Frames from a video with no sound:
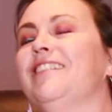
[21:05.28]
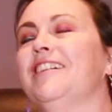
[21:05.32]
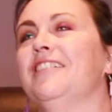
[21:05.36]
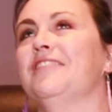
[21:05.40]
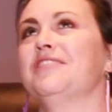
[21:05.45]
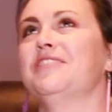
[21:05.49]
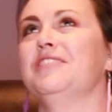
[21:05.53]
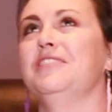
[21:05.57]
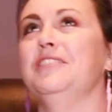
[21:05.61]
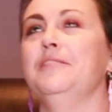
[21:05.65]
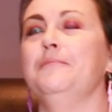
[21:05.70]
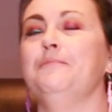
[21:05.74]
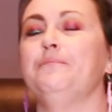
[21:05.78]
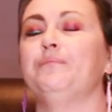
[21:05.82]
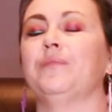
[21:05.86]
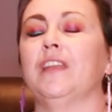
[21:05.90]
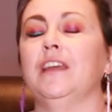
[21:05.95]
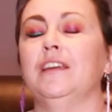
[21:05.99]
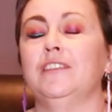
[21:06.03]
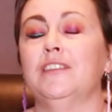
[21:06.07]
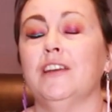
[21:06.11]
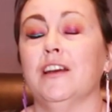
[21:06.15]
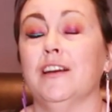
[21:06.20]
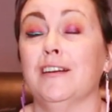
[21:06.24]
that the
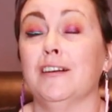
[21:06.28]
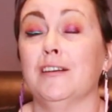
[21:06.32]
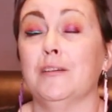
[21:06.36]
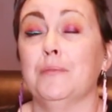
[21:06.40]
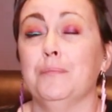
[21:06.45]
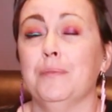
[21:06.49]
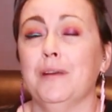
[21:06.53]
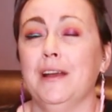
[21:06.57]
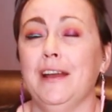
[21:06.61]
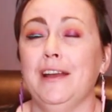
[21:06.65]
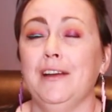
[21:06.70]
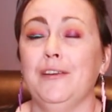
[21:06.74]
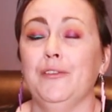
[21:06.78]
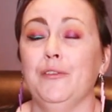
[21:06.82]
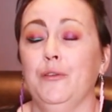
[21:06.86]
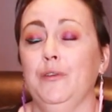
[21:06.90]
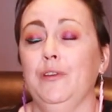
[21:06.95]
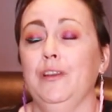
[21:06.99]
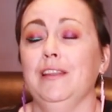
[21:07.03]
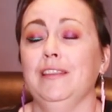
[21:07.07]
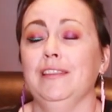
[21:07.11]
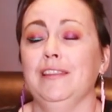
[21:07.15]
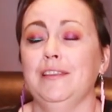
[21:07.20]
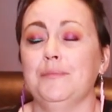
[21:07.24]
dark
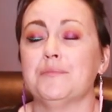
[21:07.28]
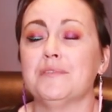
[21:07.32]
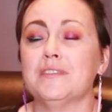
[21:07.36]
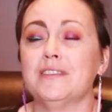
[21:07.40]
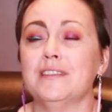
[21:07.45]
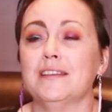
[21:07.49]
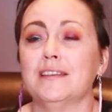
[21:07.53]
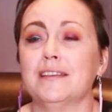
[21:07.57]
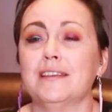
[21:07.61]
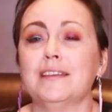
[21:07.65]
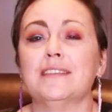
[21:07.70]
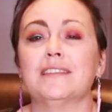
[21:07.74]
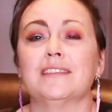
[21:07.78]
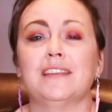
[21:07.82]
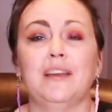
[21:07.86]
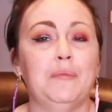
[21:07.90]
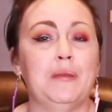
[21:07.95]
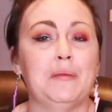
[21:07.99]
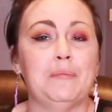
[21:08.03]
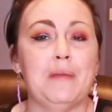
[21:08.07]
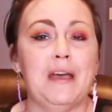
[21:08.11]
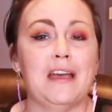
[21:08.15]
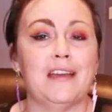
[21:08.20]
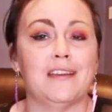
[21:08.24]
brown lipstick is
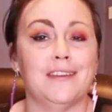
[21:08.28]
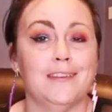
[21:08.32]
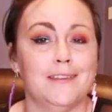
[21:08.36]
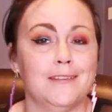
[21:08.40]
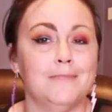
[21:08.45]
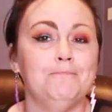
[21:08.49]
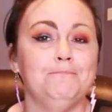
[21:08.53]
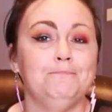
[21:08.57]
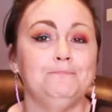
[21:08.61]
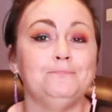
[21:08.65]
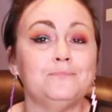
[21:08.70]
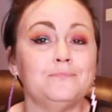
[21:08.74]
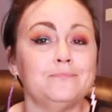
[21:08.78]
coming back in?